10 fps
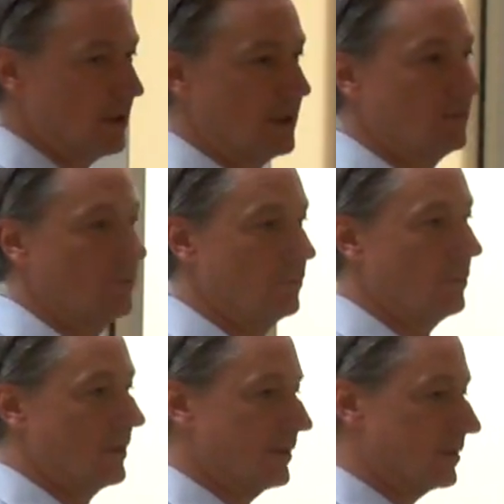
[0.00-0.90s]
uh,
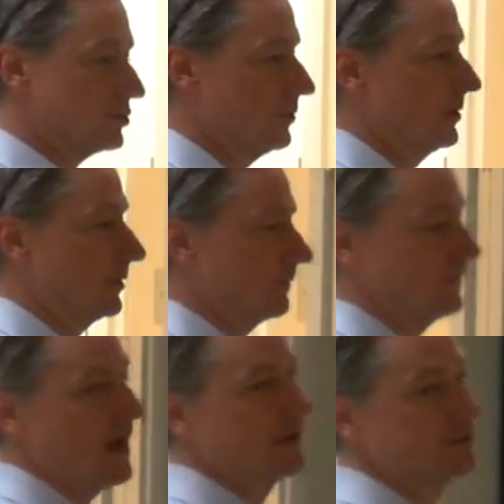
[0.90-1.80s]
one of the contributing
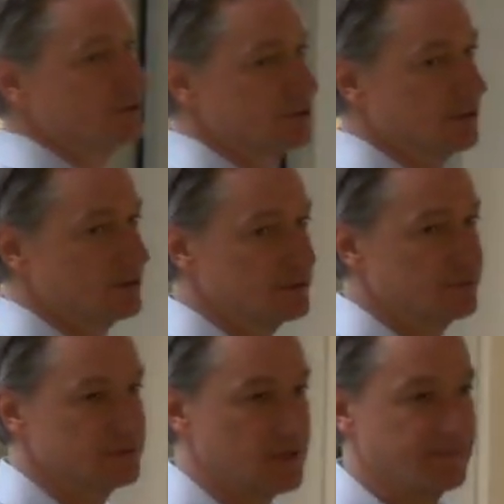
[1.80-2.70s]
factors to their
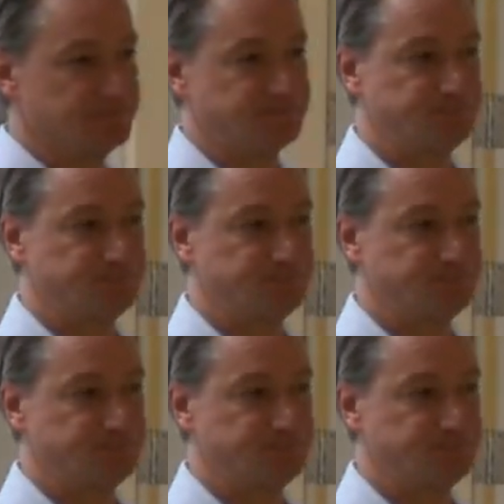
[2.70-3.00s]
suicide.